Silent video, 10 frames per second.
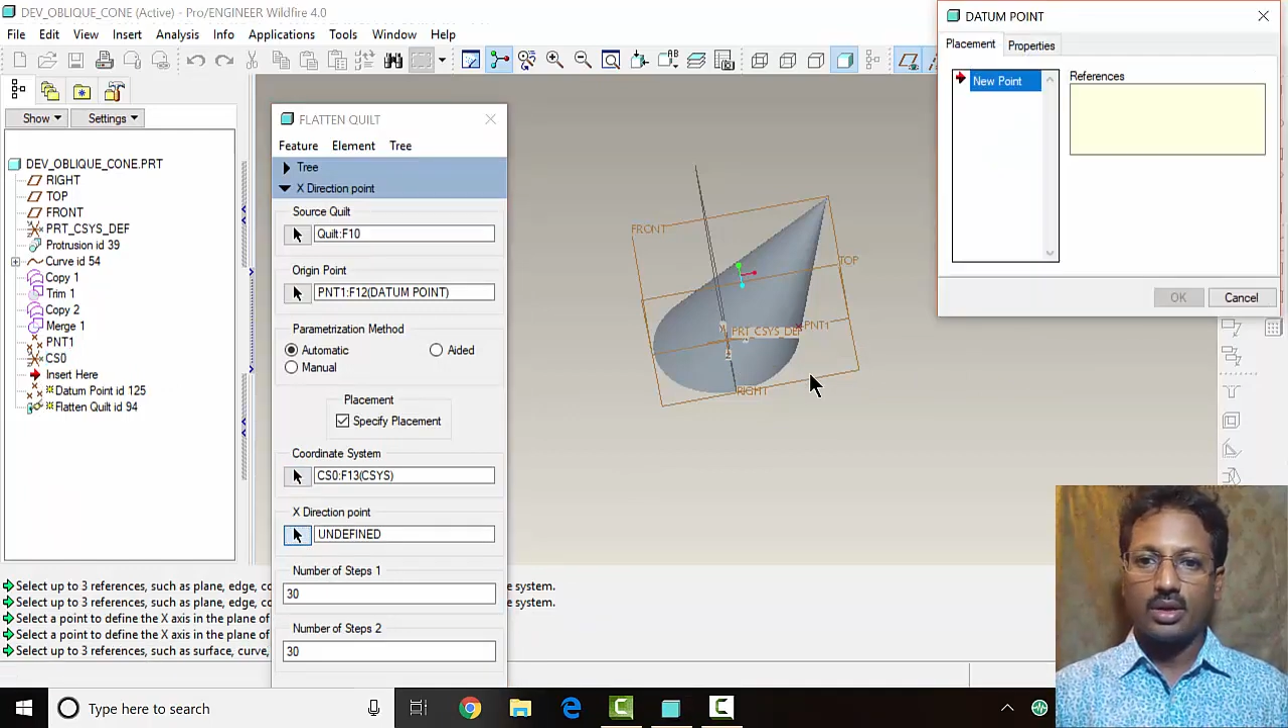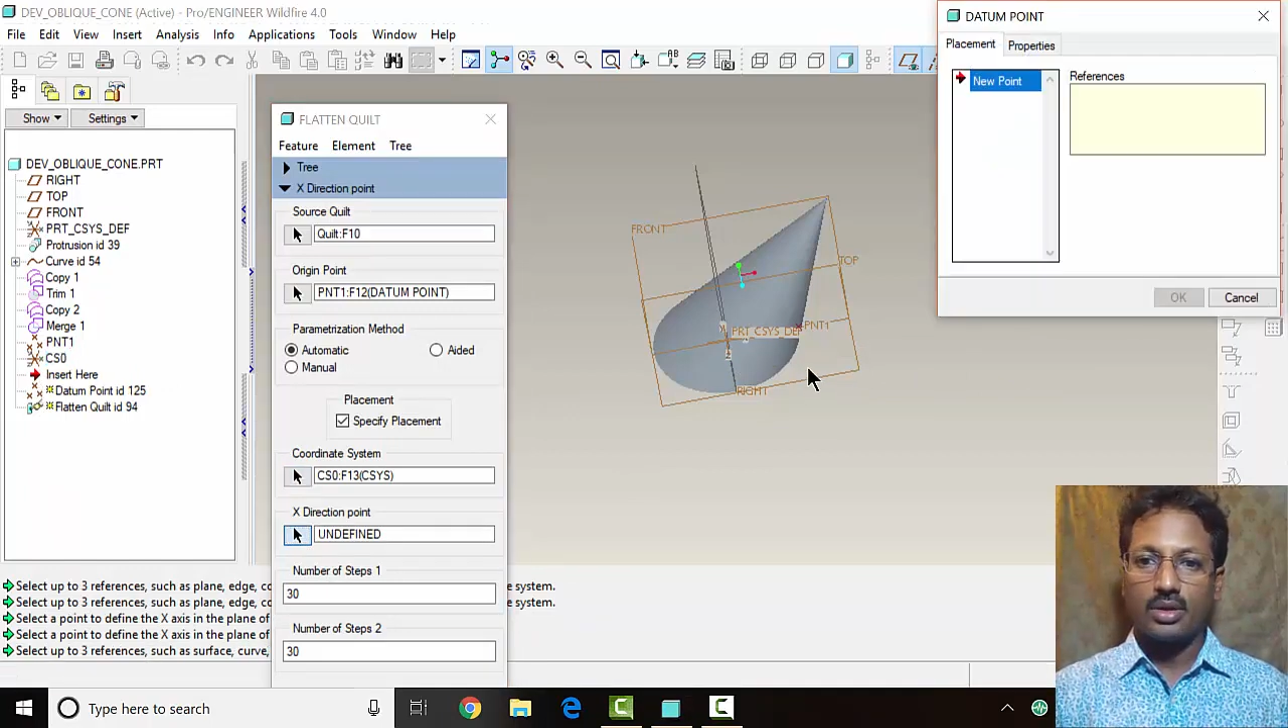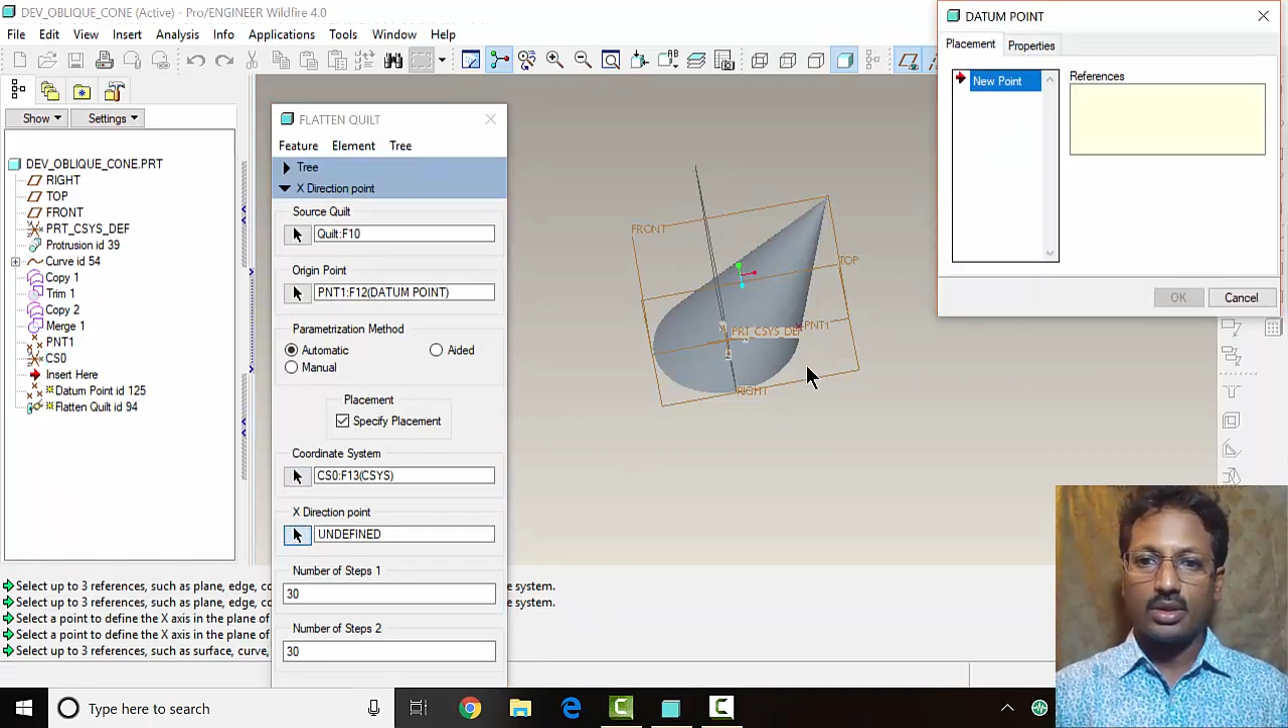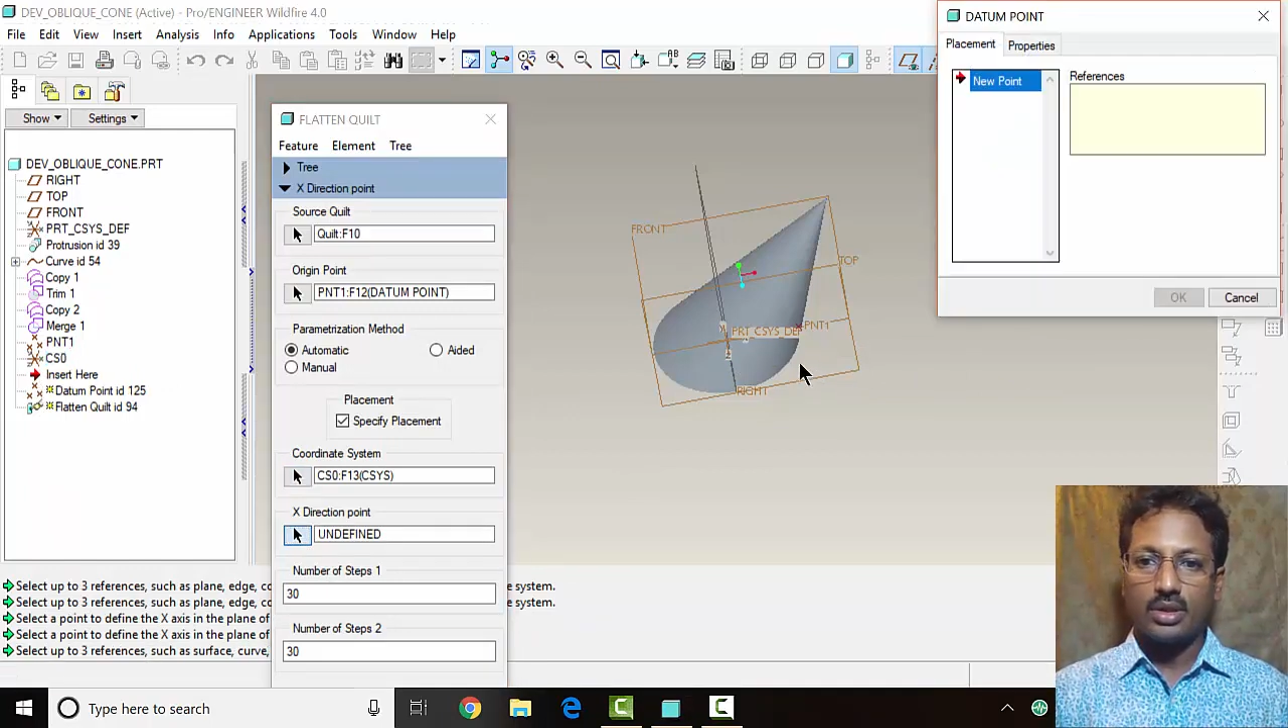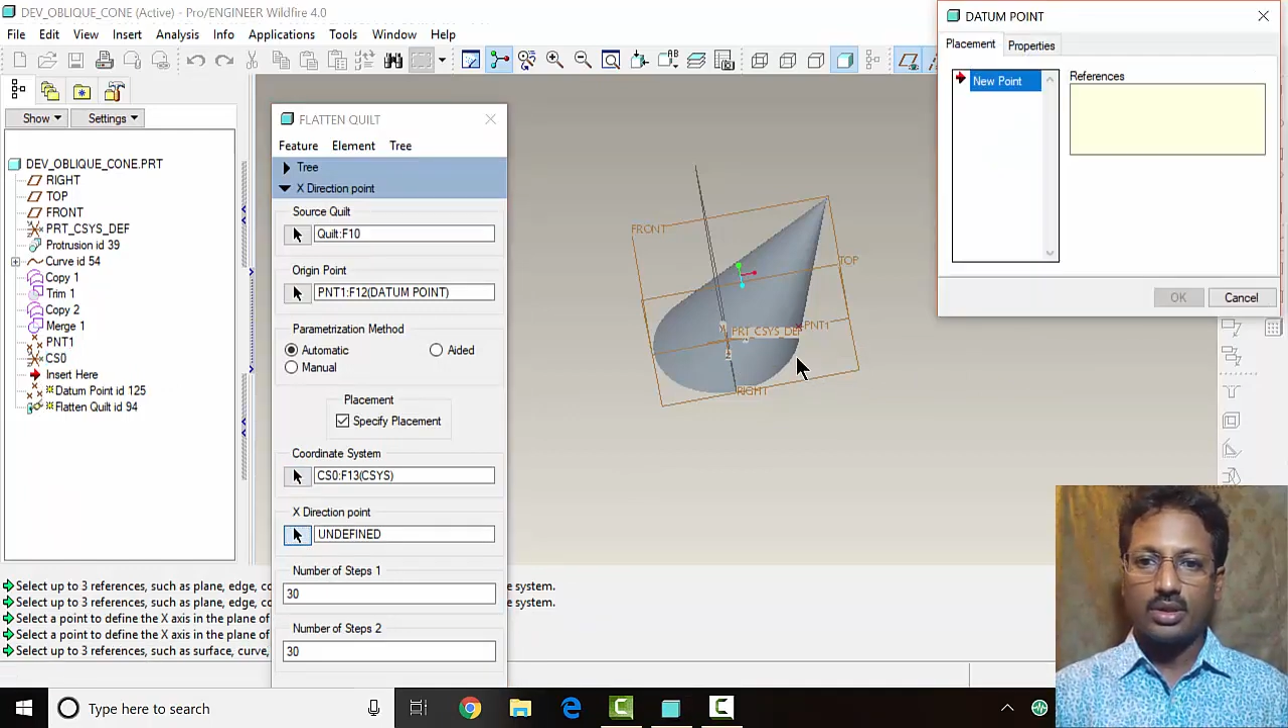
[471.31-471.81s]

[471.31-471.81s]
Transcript: click on